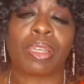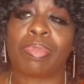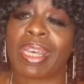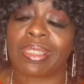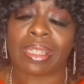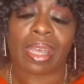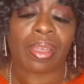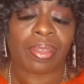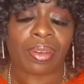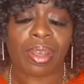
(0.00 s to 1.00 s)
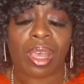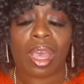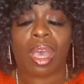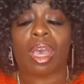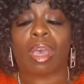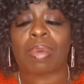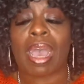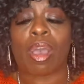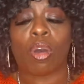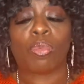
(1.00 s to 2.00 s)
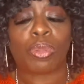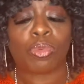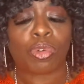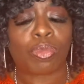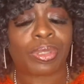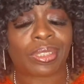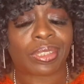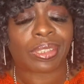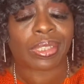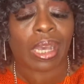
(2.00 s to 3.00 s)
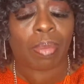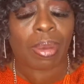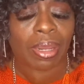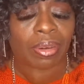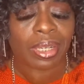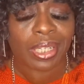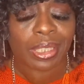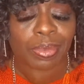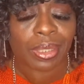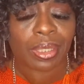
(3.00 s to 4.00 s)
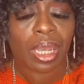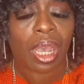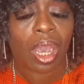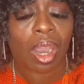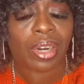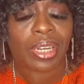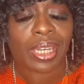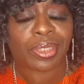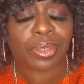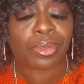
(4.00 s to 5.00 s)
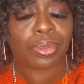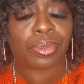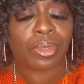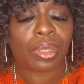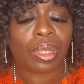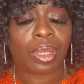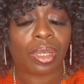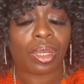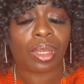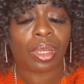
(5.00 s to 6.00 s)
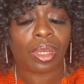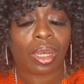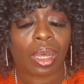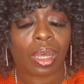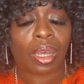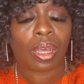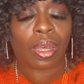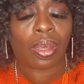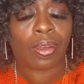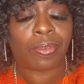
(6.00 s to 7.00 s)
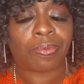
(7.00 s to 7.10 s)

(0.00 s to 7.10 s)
back together. I hope the rumors about her husband are not true. Yeah,